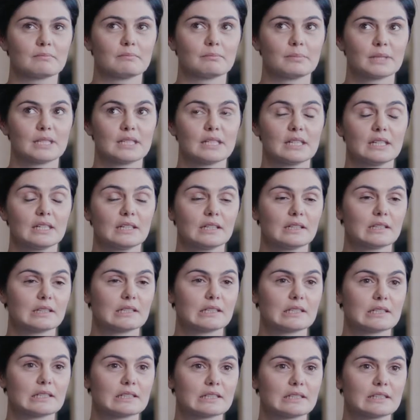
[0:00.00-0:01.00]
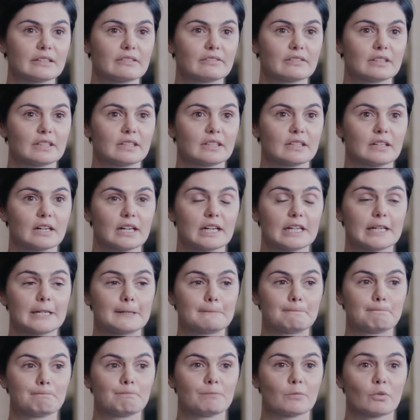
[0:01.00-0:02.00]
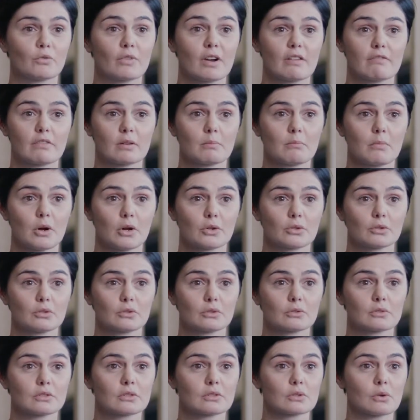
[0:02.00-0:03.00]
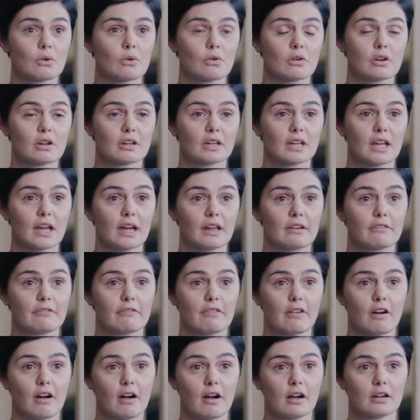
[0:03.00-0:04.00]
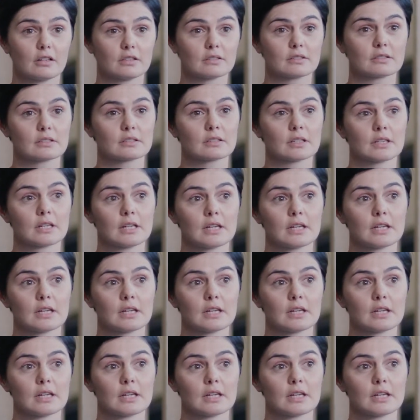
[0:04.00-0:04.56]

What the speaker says: particularly deliver Revit models, AutoCAD files,